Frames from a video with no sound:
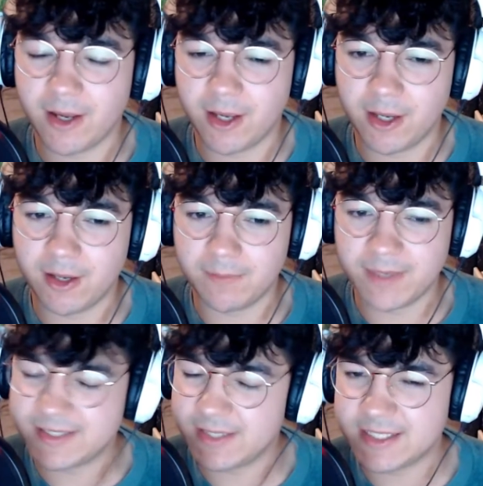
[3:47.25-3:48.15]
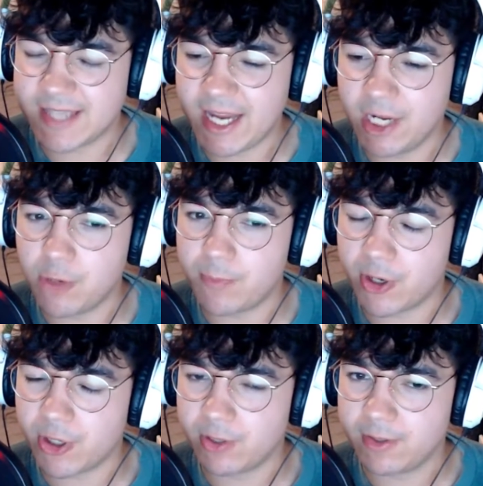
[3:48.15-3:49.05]
It's Halo,
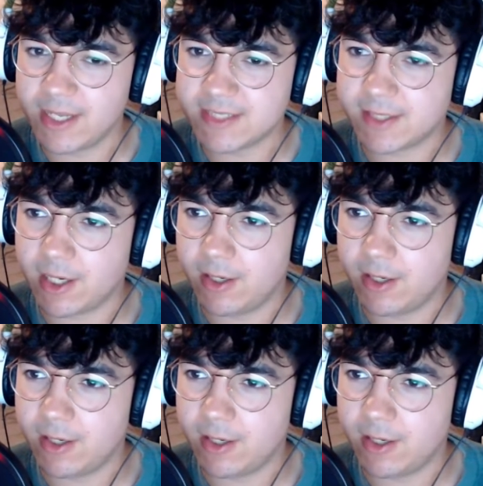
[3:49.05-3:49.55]
but it's